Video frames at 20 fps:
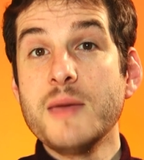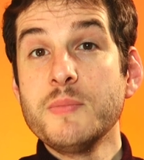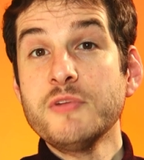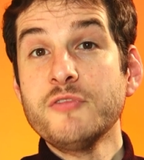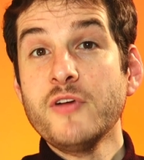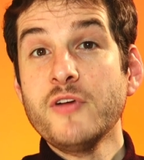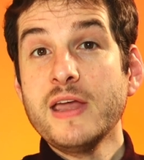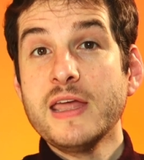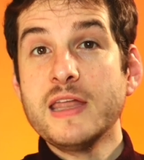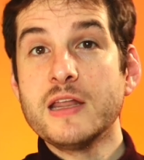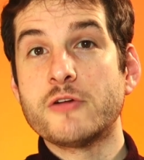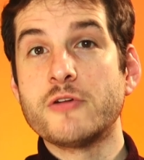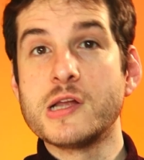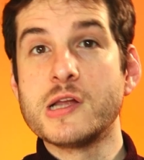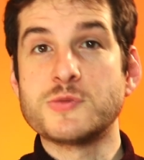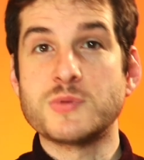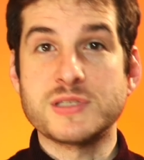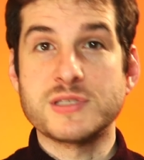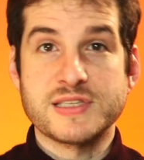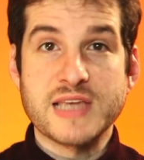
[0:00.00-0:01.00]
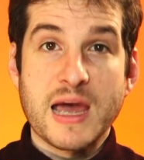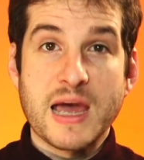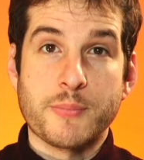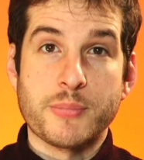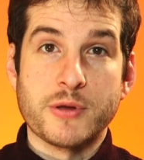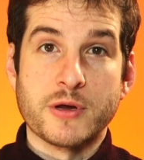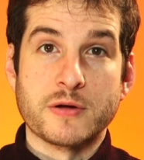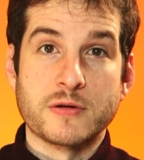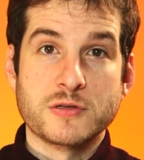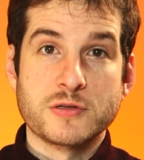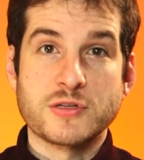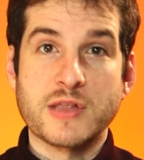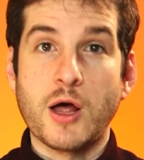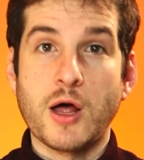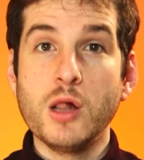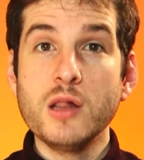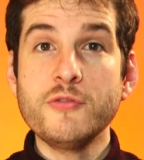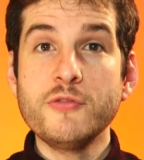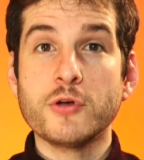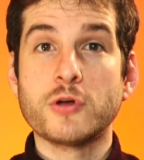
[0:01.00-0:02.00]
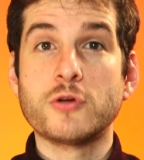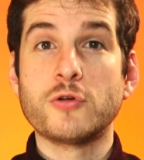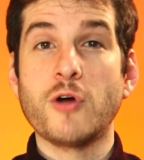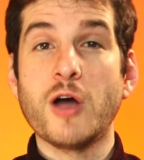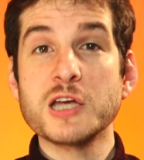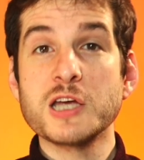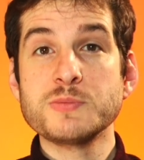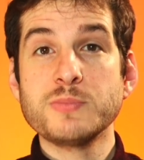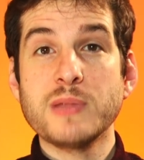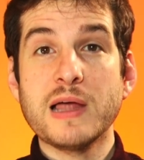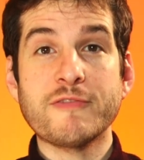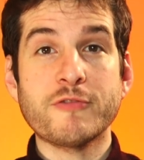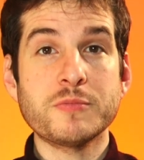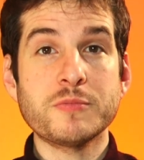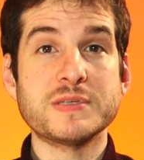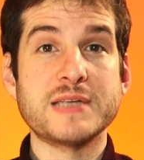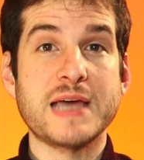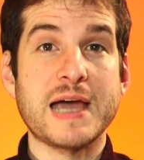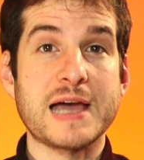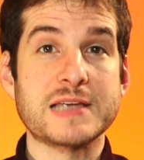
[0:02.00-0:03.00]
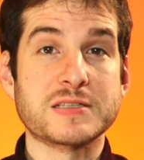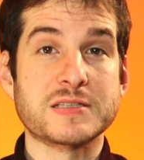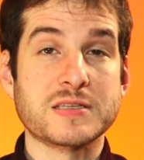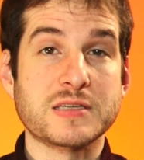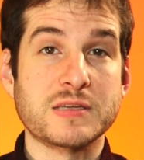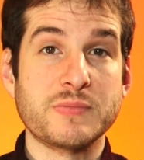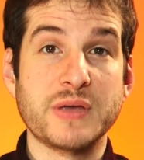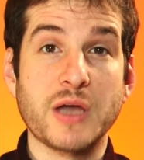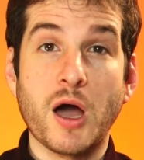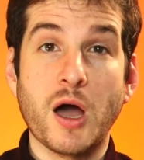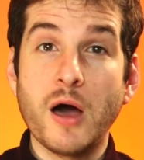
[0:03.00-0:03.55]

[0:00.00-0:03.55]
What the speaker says: EMnify integrates with Zapier so that all of your cross-platform tasks can be